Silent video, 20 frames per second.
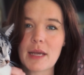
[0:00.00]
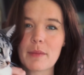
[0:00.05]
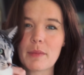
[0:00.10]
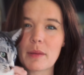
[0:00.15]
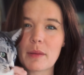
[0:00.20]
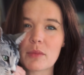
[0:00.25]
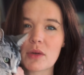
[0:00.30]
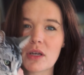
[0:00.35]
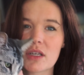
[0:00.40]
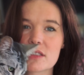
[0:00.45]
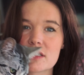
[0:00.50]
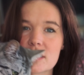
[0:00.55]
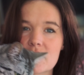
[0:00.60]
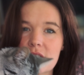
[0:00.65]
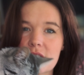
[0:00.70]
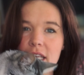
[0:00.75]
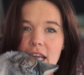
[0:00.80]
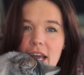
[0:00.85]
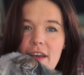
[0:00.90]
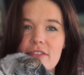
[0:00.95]
and I'm
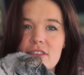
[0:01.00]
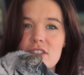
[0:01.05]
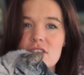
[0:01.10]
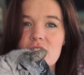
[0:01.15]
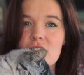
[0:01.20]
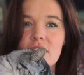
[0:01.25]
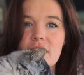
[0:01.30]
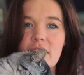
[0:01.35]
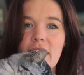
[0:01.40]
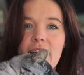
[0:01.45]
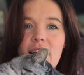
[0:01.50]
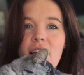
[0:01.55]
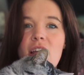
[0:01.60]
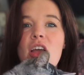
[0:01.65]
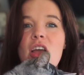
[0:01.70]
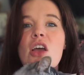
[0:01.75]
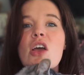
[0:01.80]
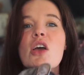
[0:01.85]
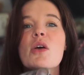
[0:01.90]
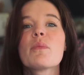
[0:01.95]
constantly having to like
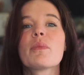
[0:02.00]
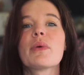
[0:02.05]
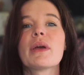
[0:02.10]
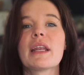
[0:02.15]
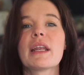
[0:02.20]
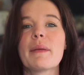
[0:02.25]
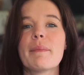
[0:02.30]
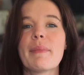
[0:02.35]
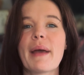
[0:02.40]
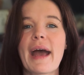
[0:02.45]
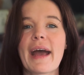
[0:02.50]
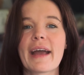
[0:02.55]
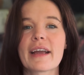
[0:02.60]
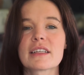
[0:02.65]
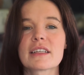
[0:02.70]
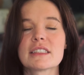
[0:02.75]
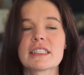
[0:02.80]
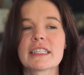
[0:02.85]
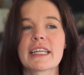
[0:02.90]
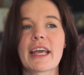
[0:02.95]
put it back
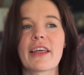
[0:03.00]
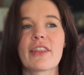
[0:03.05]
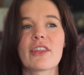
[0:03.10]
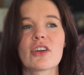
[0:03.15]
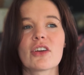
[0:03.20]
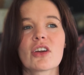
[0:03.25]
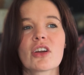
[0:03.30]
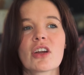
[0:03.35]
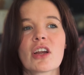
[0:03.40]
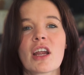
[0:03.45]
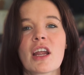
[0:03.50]
together